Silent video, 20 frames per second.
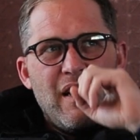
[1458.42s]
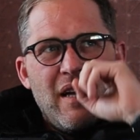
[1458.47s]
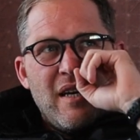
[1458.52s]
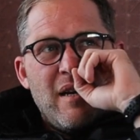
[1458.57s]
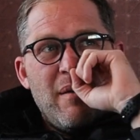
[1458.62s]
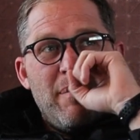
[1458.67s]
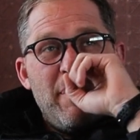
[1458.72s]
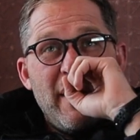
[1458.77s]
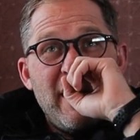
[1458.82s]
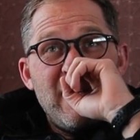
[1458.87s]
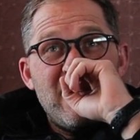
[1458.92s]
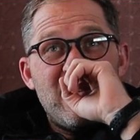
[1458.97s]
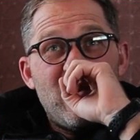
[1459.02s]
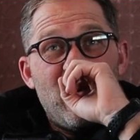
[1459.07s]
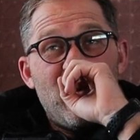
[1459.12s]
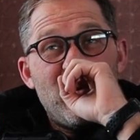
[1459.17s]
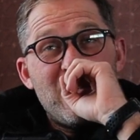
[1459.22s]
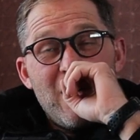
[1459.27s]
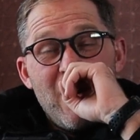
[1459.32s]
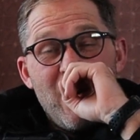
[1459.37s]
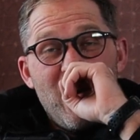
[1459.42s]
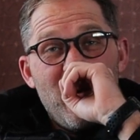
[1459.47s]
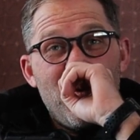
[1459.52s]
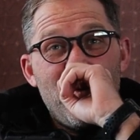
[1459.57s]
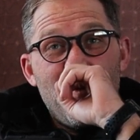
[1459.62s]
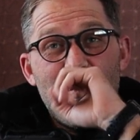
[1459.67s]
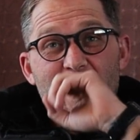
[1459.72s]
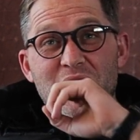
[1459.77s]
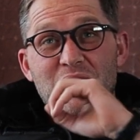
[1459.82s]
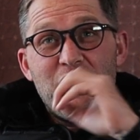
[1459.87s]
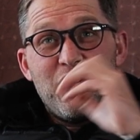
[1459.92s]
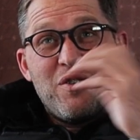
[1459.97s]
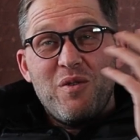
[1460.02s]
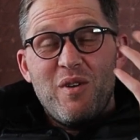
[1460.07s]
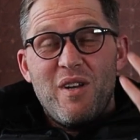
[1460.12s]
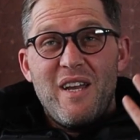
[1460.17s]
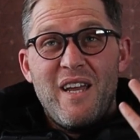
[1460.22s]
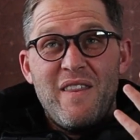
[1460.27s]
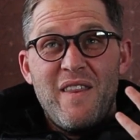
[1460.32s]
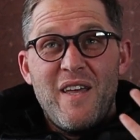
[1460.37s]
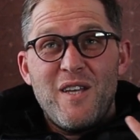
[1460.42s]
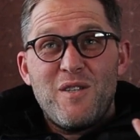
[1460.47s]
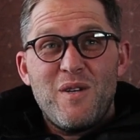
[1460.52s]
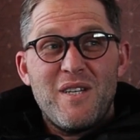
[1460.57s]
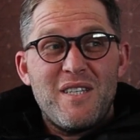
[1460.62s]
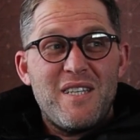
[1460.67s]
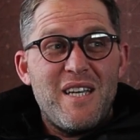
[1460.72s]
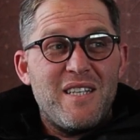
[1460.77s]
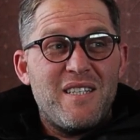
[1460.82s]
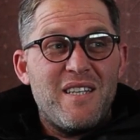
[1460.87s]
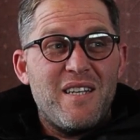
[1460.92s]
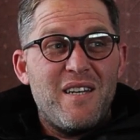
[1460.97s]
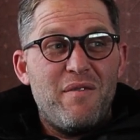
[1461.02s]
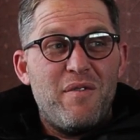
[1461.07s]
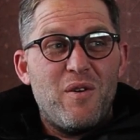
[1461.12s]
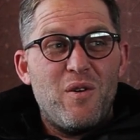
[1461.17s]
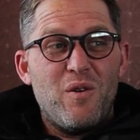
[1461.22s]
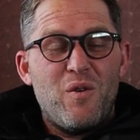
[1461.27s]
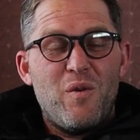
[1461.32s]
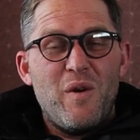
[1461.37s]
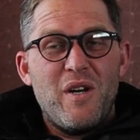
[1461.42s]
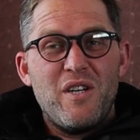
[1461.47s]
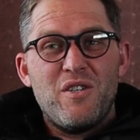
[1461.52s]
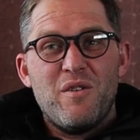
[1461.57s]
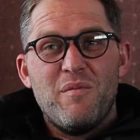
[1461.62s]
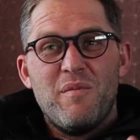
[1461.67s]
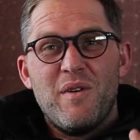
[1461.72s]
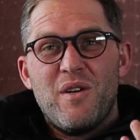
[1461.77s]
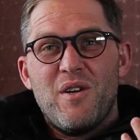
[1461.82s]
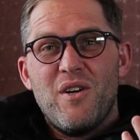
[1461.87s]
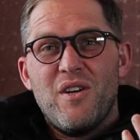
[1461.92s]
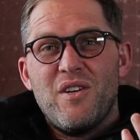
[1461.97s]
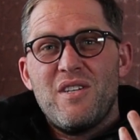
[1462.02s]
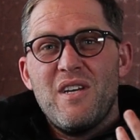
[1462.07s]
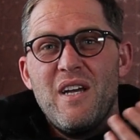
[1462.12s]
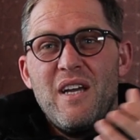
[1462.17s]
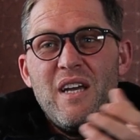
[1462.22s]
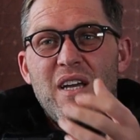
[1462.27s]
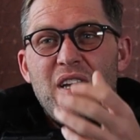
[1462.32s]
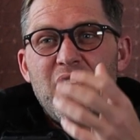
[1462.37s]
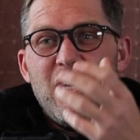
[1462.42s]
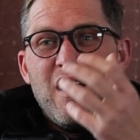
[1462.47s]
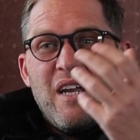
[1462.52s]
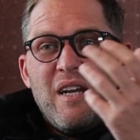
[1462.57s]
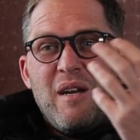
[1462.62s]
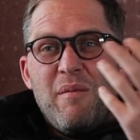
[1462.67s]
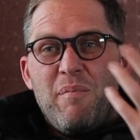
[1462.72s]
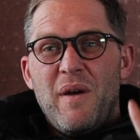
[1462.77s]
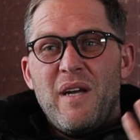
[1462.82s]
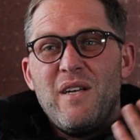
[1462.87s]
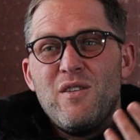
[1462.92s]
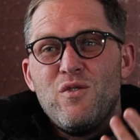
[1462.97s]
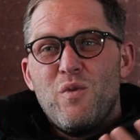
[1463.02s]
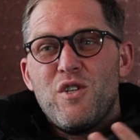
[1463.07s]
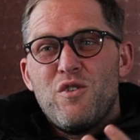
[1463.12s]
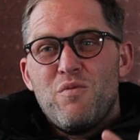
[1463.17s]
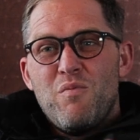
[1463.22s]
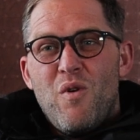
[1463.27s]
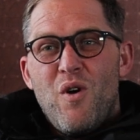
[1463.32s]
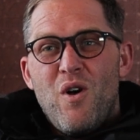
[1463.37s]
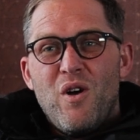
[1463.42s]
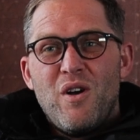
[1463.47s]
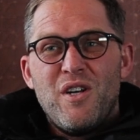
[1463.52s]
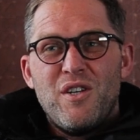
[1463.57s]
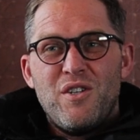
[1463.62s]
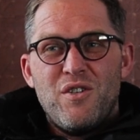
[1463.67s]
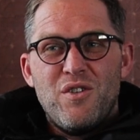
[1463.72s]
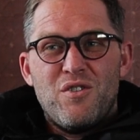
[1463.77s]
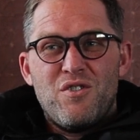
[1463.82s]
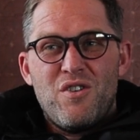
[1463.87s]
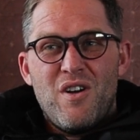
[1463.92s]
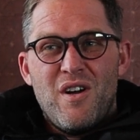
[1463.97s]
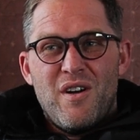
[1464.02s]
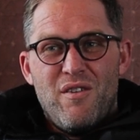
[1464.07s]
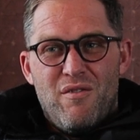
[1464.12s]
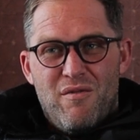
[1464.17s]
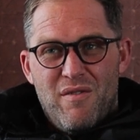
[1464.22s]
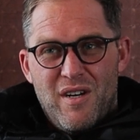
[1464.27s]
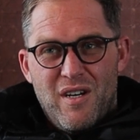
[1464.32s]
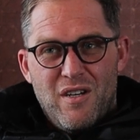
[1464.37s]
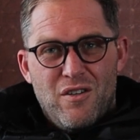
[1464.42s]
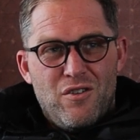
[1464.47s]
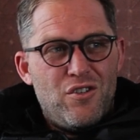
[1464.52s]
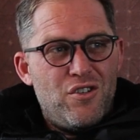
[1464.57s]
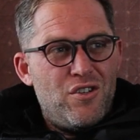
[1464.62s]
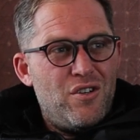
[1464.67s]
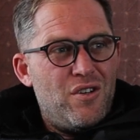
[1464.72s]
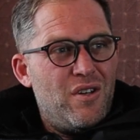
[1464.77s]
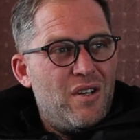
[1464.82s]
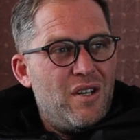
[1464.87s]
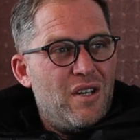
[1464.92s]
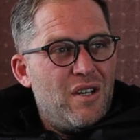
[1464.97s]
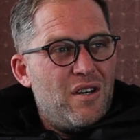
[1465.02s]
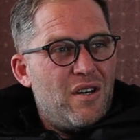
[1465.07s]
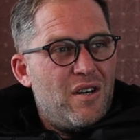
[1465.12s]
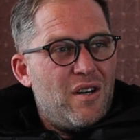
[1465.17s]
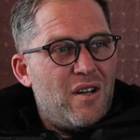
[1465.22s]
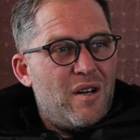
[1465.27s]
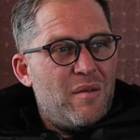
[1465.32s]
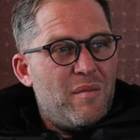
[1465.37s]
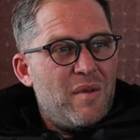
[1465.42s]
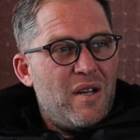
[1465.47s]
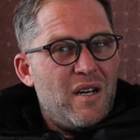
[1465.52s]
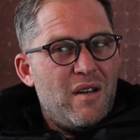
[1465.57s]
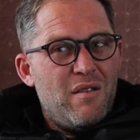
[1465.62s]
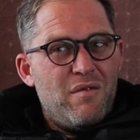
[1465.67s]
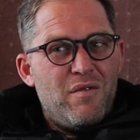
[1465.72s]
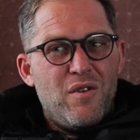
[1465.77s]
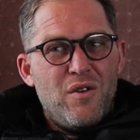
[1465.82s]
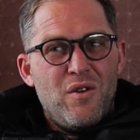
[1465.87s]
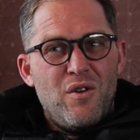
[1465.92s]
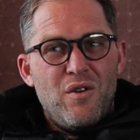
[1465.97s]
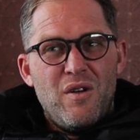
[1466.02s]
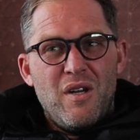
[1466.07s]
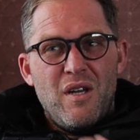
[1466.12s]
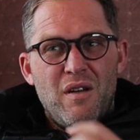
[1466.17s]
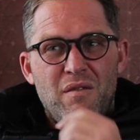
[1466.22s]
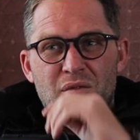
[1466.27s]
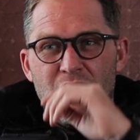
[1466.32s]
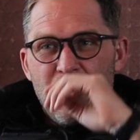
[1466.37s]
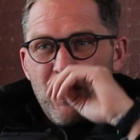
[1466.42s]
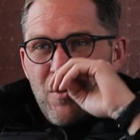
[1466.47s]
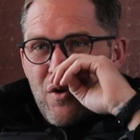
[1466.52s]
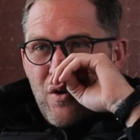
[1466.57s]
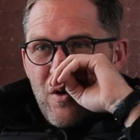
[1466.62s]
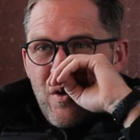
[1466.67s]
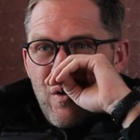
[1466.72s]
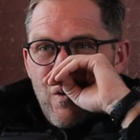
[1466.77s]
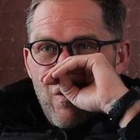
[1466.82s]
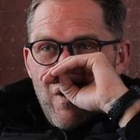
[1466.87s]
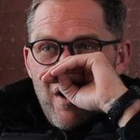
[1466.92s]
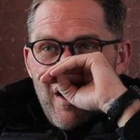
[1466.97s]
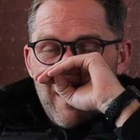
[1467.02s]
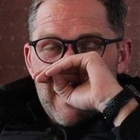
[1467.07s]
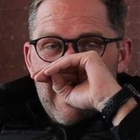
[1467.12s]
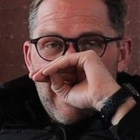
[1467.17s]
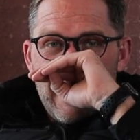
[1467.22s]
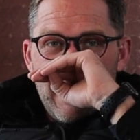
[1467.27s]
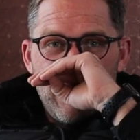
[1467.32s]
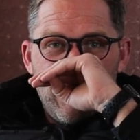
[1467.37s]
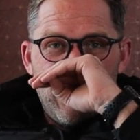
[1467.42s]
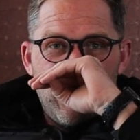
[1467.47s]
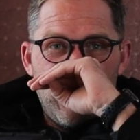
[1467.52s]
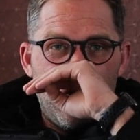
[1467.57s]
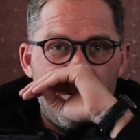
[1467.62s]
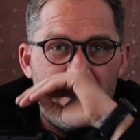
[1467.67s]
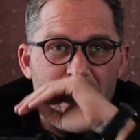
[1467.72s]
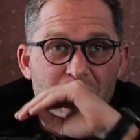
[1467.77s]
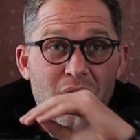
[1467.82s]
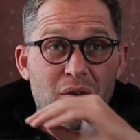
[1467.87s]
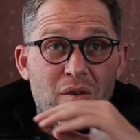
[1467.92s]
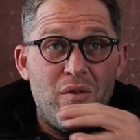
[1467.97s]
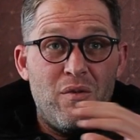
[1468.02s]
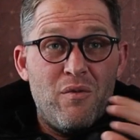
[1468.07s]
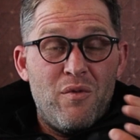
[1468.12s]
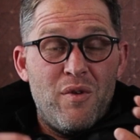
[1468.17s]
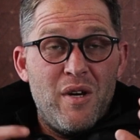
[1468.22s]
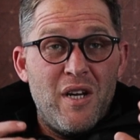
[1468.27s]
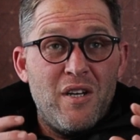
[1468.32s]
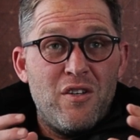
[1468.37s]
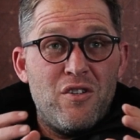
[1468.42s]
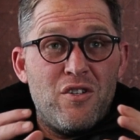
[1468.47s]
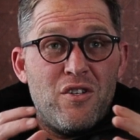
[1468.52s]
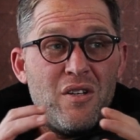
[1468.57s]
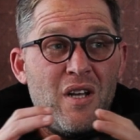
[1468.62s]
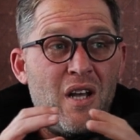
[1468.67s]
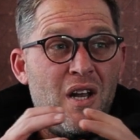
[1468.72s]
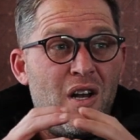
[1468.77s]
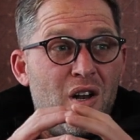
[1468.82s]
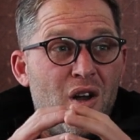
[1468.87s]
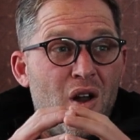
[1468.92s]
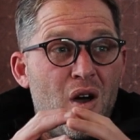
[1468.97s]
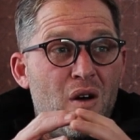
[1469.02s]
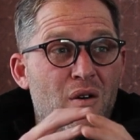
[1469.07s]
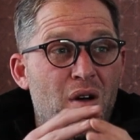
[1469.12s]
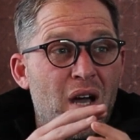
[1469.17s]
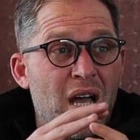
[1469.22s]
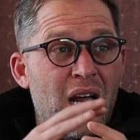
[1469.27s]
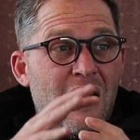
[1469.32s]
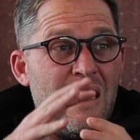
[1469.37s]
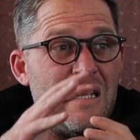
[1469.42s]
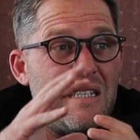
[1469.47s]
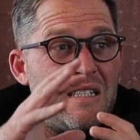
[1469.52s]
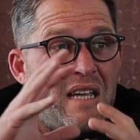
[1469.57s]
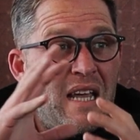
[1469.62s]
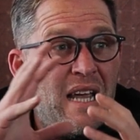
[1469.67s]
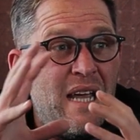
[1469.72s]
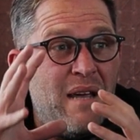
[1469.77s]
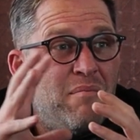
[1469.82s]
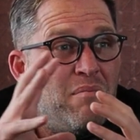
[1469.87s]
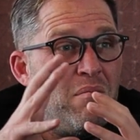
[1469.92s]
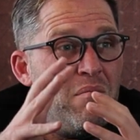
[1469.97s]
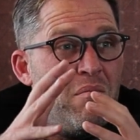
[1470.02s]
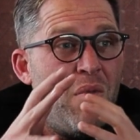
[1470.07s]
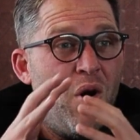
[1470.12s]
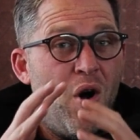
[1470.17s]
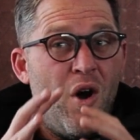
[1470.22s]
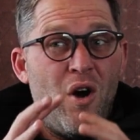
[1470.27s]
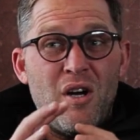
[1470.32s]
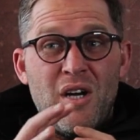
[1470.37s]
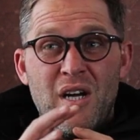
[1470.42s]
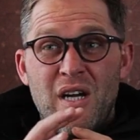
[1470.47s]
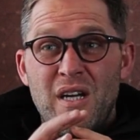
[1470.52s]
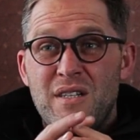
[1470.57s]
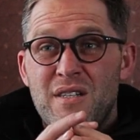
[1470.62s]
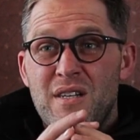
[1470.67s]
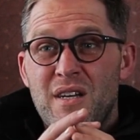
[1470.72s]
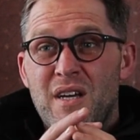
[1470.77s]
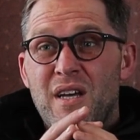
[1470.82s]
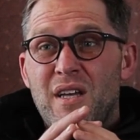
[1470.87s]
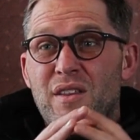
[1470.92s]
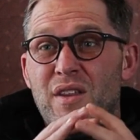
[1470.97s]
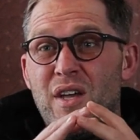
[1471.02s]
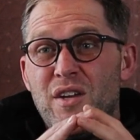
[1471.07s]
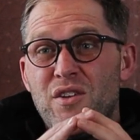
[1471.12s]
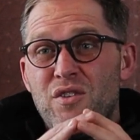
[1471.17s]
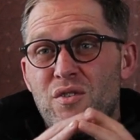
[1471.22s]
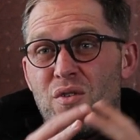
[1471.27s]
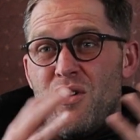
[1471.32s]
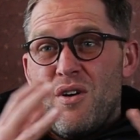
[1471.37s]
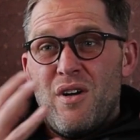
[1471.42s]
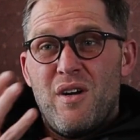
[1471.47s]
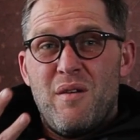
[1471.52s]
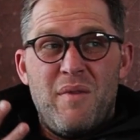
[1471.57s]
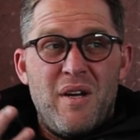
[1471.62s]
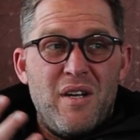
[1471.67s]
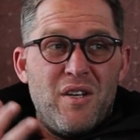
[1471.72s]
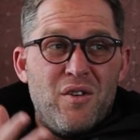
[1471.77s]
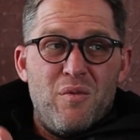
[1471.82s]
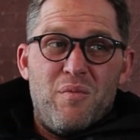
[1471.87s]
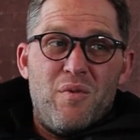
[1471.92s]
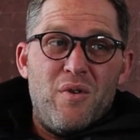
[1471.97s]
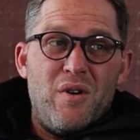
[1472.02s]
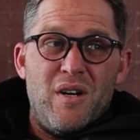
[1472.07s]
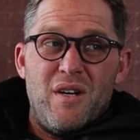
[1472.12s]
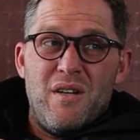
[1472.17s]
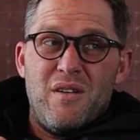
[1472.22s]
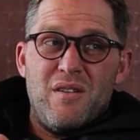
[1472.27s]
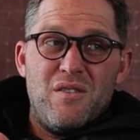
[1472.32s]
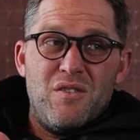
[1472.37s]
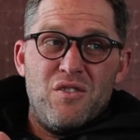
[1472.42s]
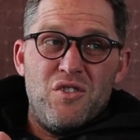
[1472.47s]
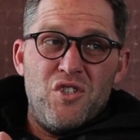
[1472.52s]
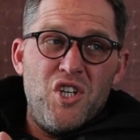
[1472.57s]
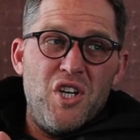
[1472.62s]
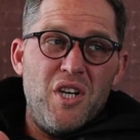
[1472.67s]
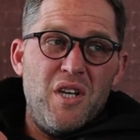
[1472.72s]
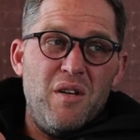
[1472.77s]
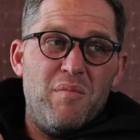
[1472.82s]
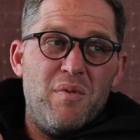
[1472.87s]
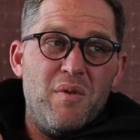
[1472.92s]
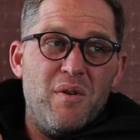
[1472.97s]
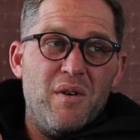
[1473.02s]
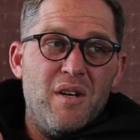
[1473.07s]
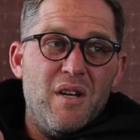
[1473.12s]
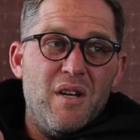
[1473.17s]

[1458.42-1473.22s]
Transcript: it depends also and that's why I say it's a difficult question, because it depends which market you're trying to reach. You know what I mean? If you want to reach a low LSM market, then you are going to make your product cheap.